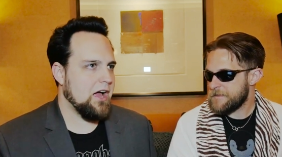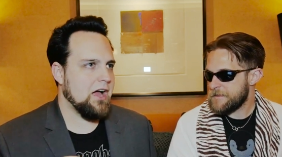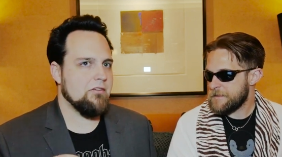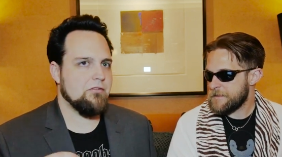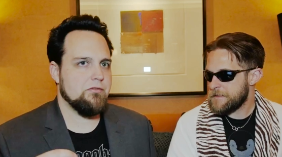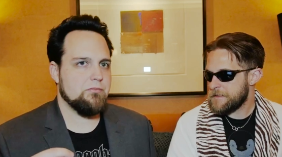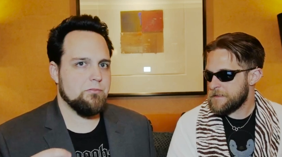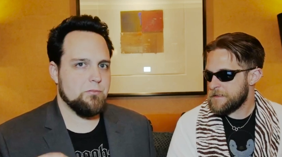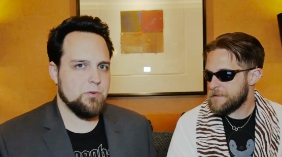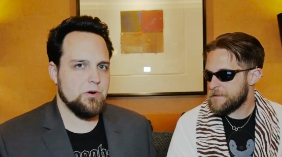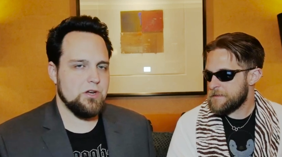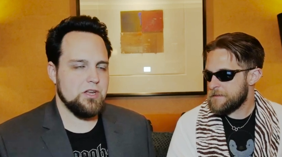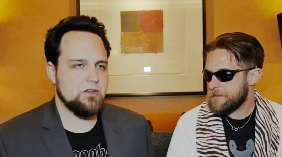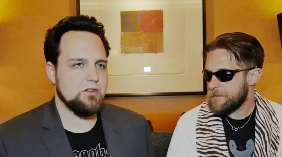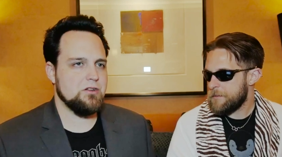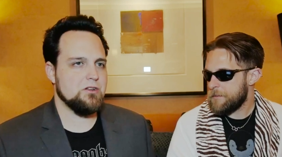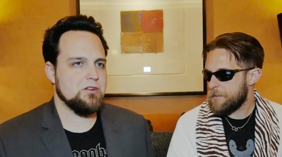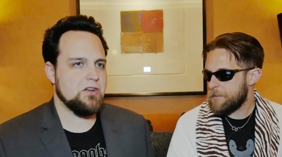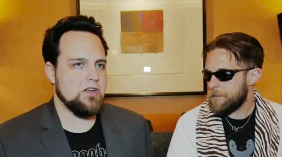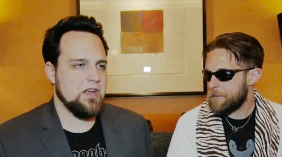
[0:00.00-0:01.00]
Speaker 1: have
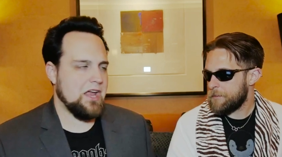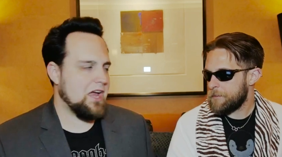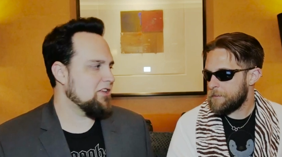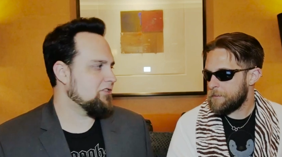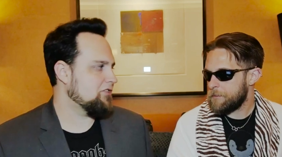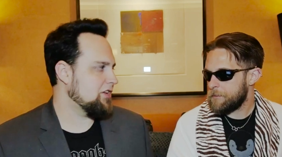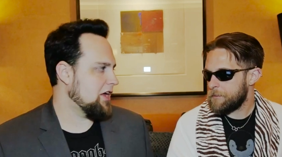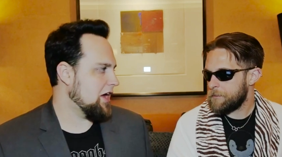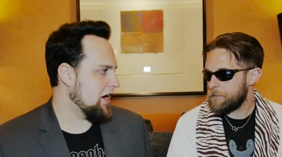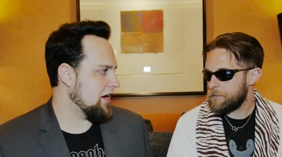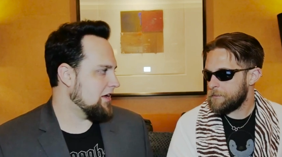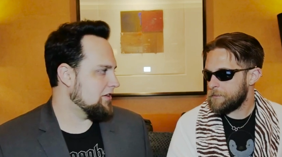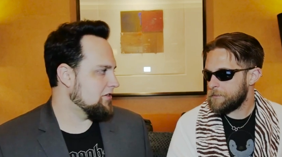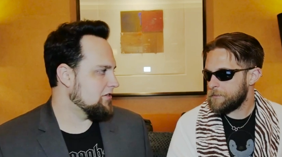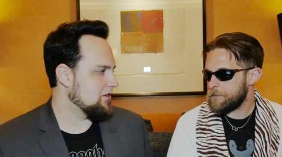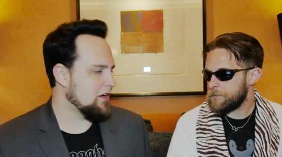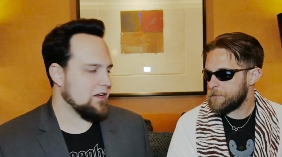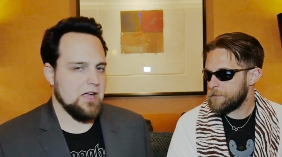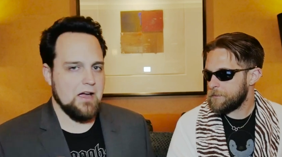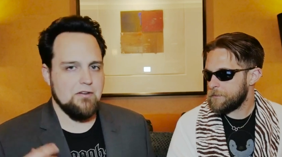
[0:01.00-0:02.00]
pretty nasty
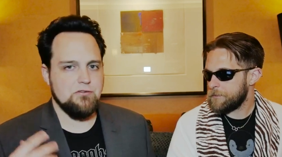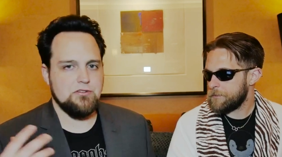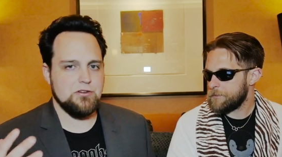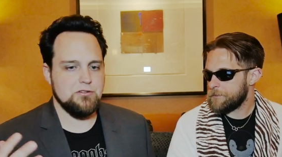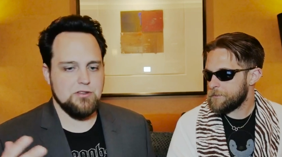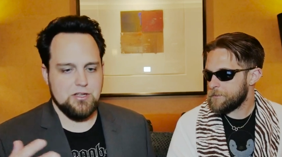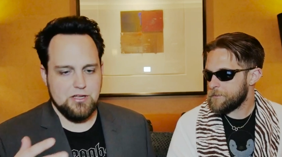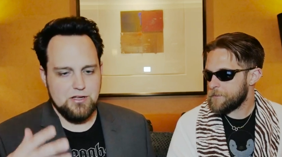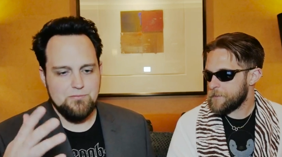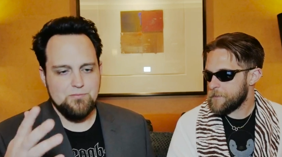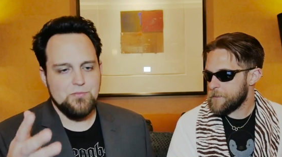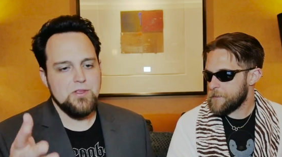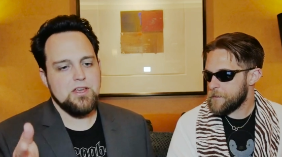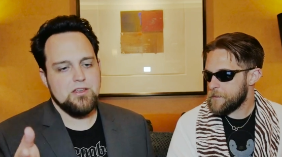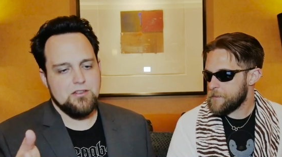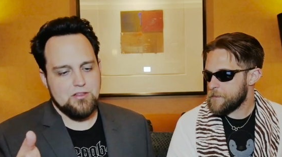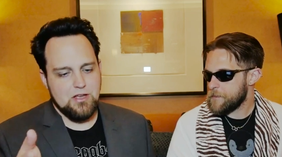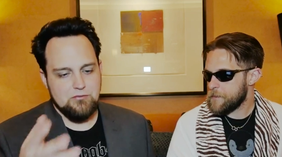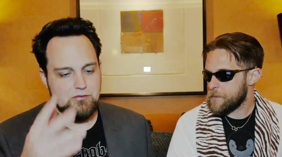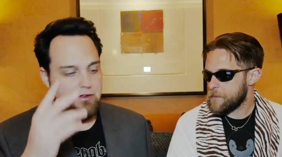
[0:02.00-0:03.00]
ads. Like after, like
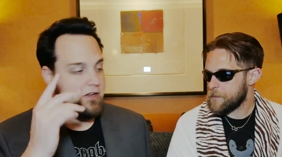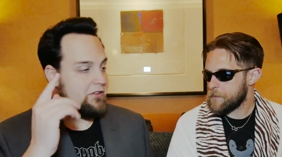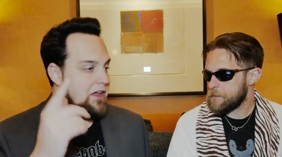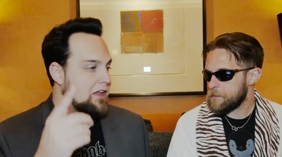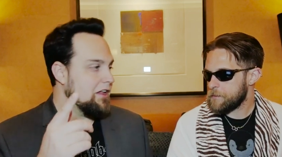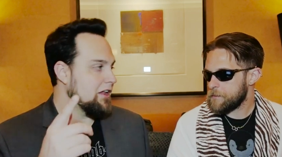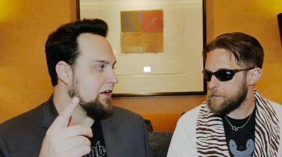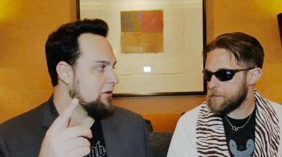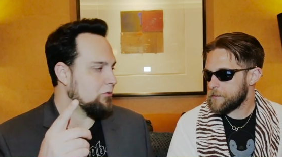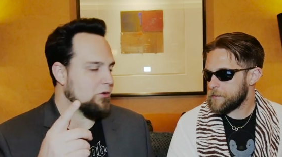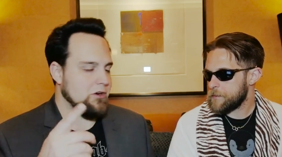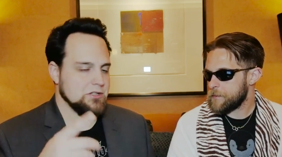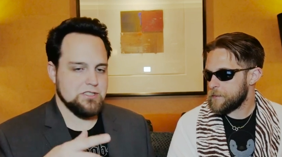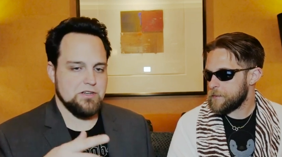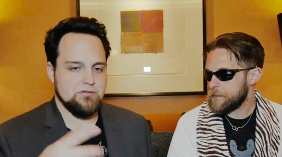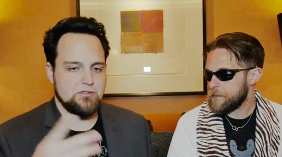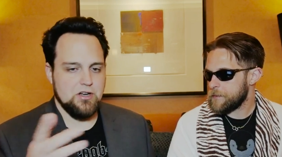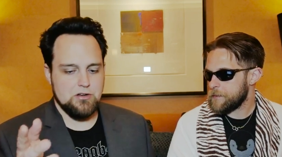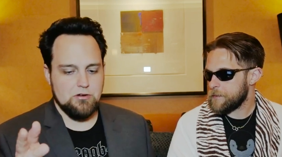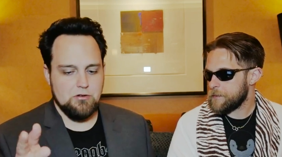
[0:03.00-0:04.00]
I've done that like
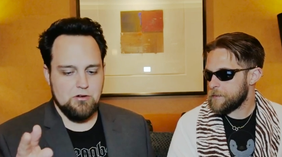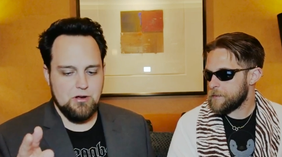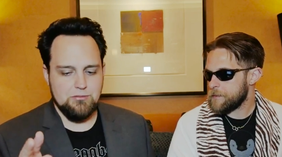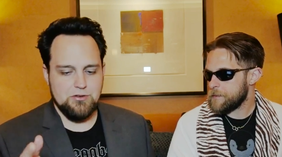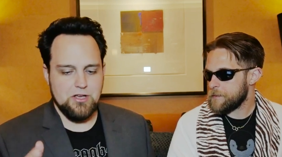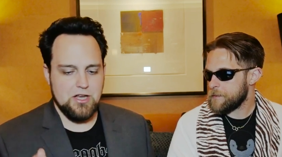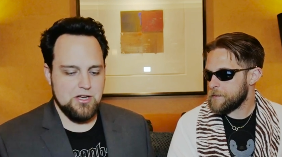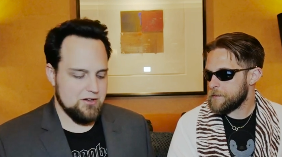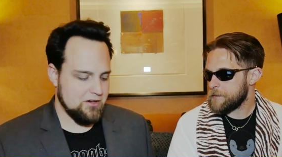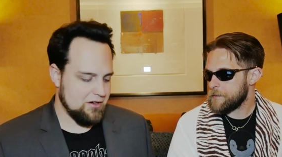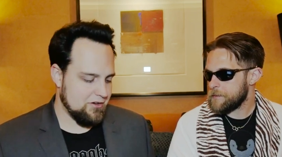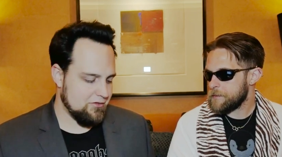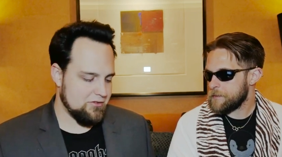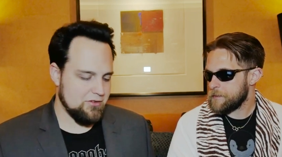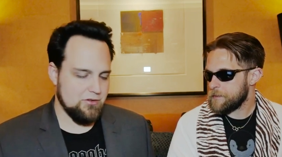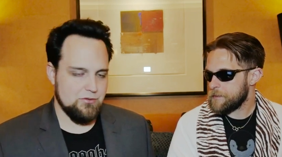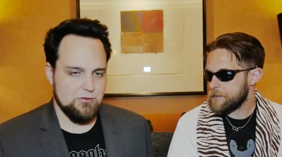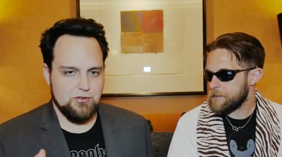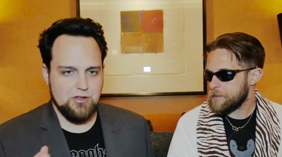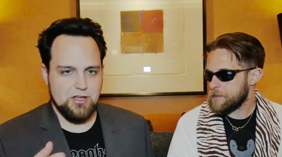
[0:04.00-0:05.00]
once. I've gone to a website and
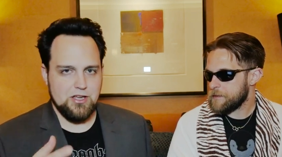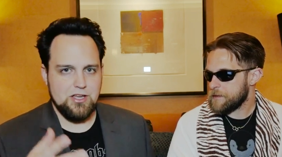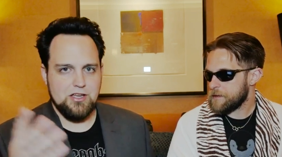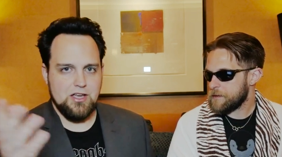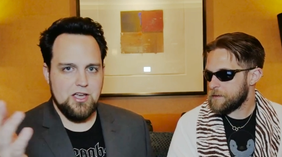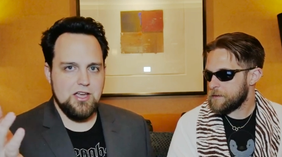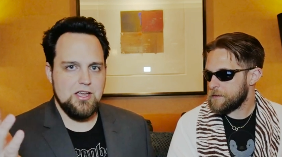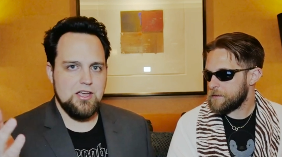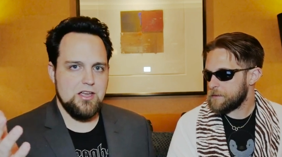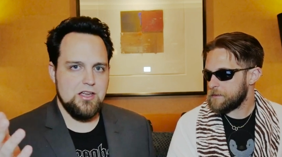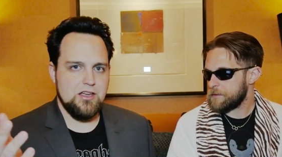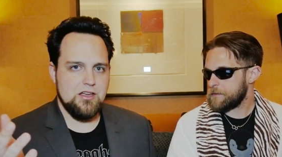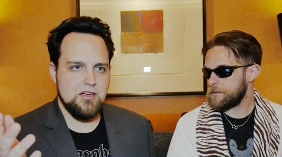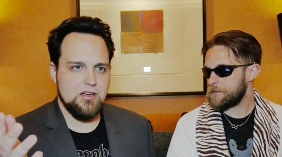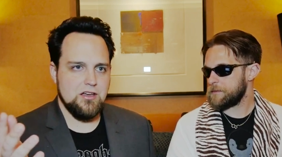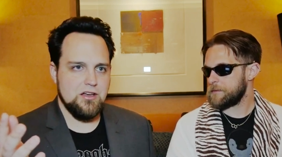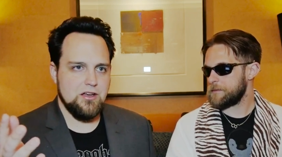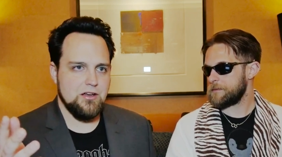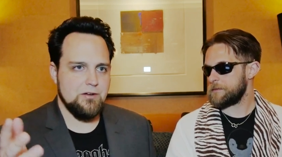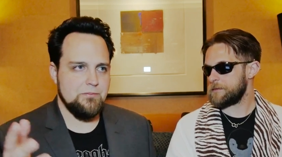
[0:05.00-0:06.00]
I've, it was like,
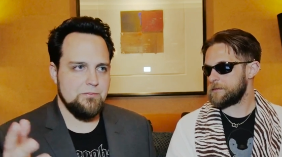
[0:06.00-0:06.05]
hey,